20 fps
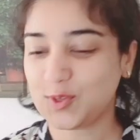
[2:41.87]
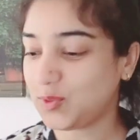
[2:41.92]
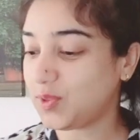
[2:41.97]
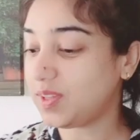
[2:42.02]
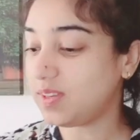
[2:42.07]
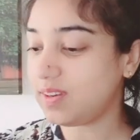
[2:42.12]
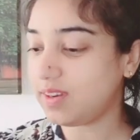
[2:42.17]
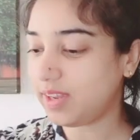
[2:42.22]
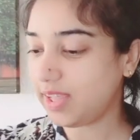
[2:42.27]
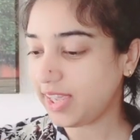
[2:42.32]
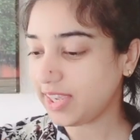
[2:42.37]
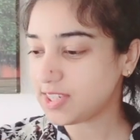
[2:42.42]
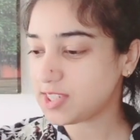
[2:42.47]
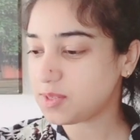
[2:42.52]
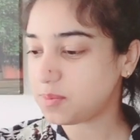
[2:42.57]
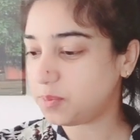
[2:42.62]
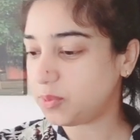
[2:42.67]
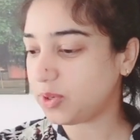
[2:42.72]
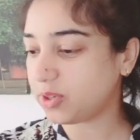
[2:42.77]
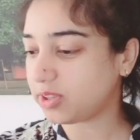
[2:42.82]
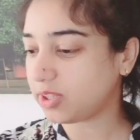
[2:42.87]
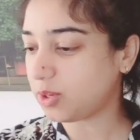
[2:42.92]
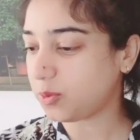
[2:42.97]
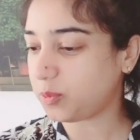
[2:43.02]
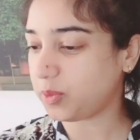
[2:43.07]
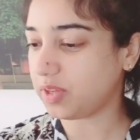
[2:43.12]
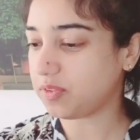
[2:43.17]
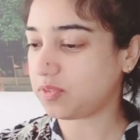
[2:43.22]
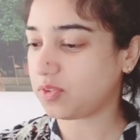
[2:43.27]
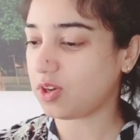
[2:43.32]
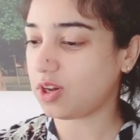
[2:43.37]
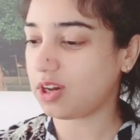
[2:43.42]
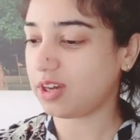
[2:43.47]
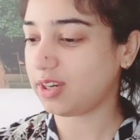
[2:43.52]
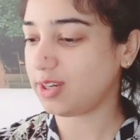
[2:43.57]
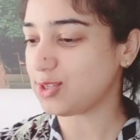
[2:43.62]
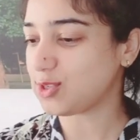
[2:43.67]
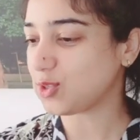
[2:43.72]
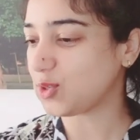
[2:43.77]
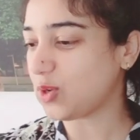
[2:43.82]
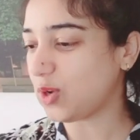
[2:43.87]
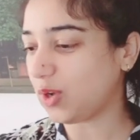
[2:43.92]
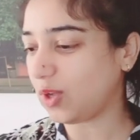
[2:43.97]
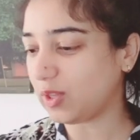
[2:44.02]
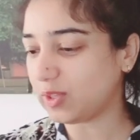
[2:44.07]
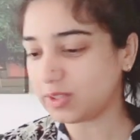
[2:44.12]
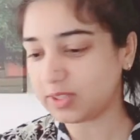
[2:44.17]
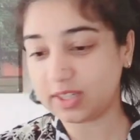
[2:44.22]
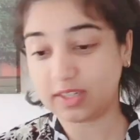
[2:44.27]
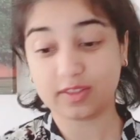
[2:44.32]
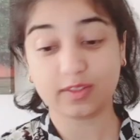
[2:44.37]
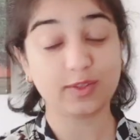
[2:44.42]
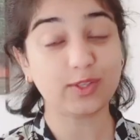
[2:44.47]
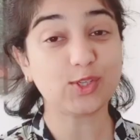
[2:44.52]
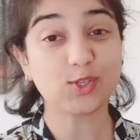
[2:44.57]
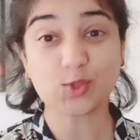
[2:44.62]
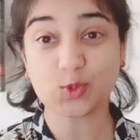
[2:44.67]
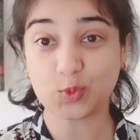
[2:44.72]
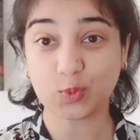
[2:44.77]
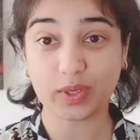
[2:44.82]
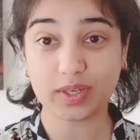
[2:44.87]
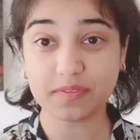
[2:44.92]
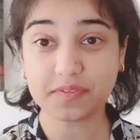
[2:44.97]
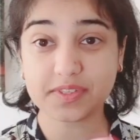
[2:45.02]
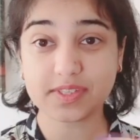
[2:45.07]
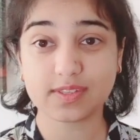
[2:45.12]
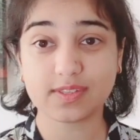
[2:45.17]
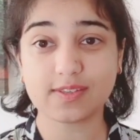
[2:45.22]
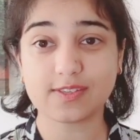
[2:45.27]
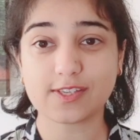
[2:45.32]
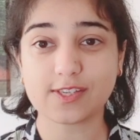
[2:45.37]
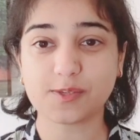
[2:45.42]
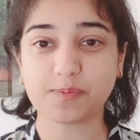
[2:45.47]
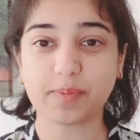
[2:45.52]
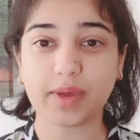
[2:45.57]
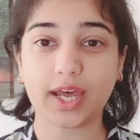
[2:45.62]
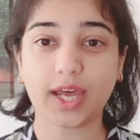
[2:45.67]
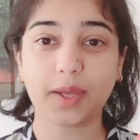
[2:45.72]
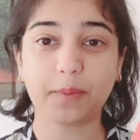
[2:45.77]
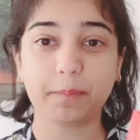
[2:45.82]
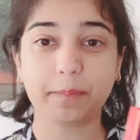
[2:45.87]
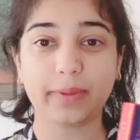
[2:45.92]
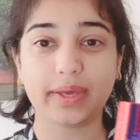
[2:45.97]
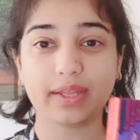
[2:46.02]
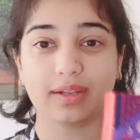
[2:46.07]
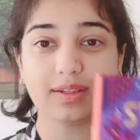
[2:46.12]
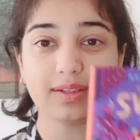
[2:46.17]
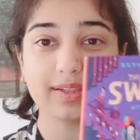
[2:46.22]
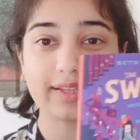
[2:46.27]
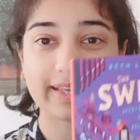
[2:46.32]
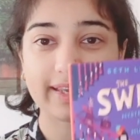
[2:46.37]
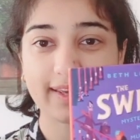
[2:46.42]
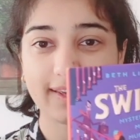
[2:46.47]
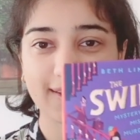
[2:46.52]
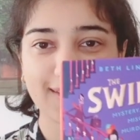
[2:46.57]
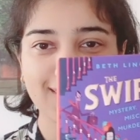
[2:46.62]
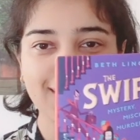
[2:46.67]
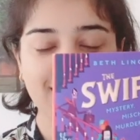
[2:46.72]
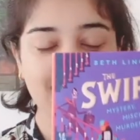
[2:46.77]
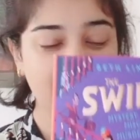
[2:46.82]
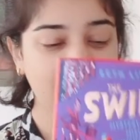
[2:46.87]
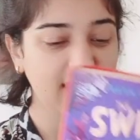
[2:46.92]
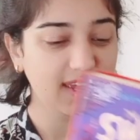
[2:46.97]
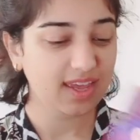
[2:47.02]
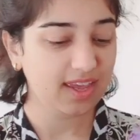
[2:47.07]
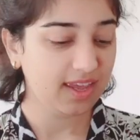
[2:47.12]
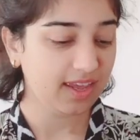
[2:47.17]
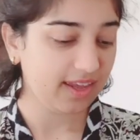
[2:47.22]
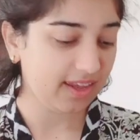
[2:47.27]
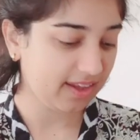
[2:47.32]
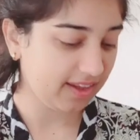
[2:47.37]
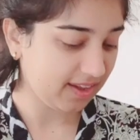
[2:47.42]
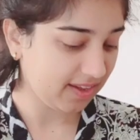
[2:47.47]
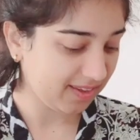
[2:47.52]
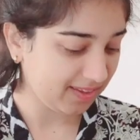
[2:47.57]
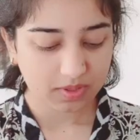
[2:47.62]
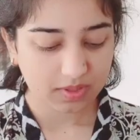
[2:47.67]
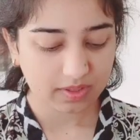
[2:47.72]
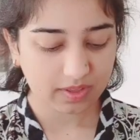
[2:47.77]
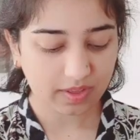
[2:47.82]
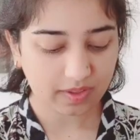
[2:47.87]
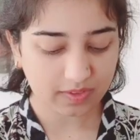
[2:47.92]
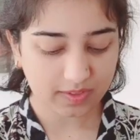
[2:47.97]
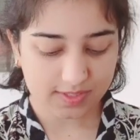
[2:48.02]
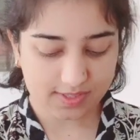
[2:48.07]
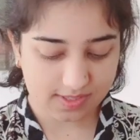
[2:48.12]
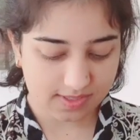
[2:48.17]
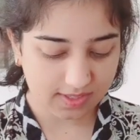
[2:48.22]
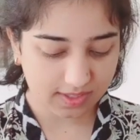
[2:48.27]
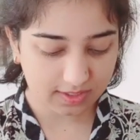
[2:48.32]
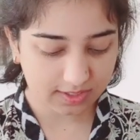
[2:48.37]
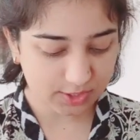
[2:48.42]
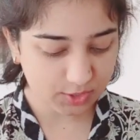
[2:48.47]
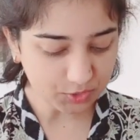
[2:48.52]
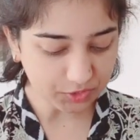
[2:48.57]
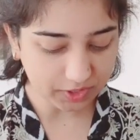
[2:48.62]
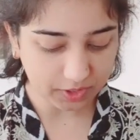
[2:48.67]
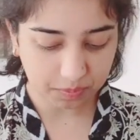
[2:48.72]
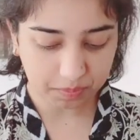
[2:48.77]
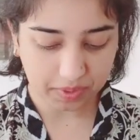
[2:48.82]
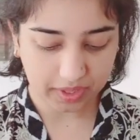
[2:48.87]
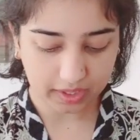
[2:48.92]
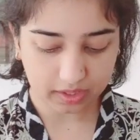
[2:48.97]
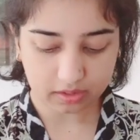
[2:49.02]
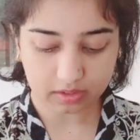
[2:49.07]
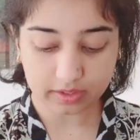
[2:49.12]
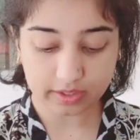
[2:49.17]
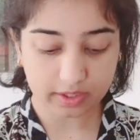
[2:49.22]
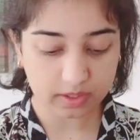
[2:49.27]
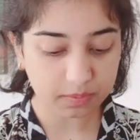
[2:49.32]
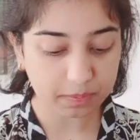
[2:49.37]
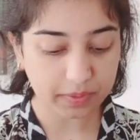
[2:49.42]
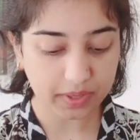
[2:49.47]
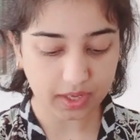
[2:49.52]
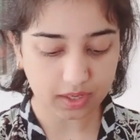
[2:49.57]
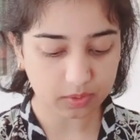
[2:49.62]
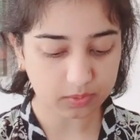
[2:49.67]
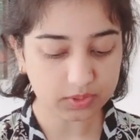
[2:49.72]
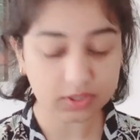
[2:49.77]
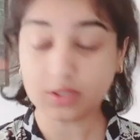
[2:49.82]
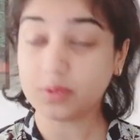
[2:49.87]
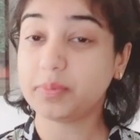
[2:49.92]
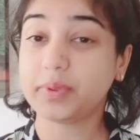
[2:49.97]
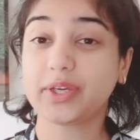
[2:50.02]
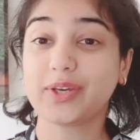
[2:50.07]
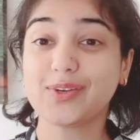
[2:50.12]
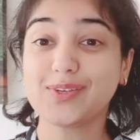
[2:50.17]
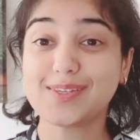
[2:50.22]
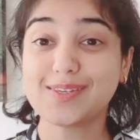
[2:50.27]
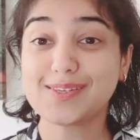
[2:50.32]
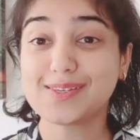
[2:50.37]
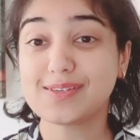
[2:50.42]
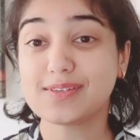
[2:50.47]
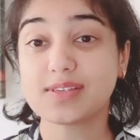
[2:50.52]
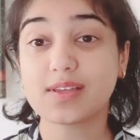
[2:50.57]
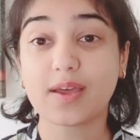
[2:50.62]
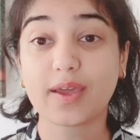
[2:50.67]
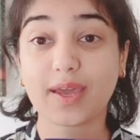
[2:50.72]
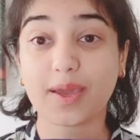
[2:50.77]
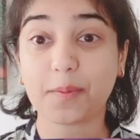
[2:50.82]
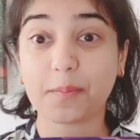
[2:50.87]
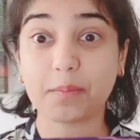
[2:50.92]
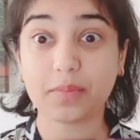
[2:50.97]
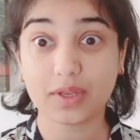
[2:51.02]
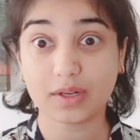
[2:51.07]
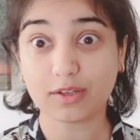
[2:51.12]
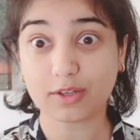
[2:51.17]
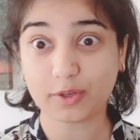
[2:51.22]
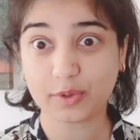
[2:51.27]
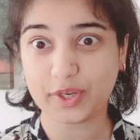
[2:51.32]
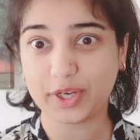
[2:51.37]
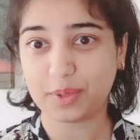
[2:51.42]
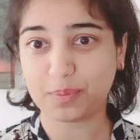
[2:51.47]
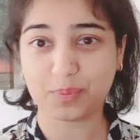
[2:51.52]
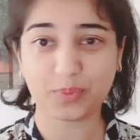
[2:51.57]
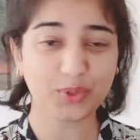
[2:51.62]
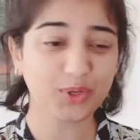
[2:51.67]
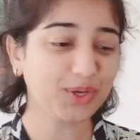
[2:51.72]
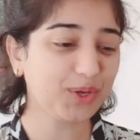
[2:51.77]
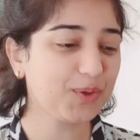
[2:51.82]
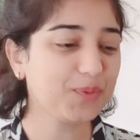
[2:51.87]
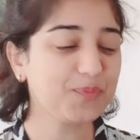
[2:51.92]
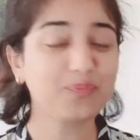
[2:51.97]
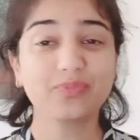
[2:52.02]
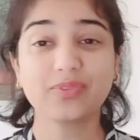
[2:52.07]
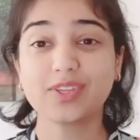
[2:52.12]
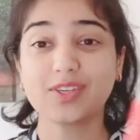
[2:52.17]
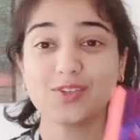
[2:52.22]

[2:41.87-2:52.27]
so the next book that we've got is called The Swifts. This is by Beth Lincoln. And, and this is illustrated by Claire Powell because this is a middle grade book.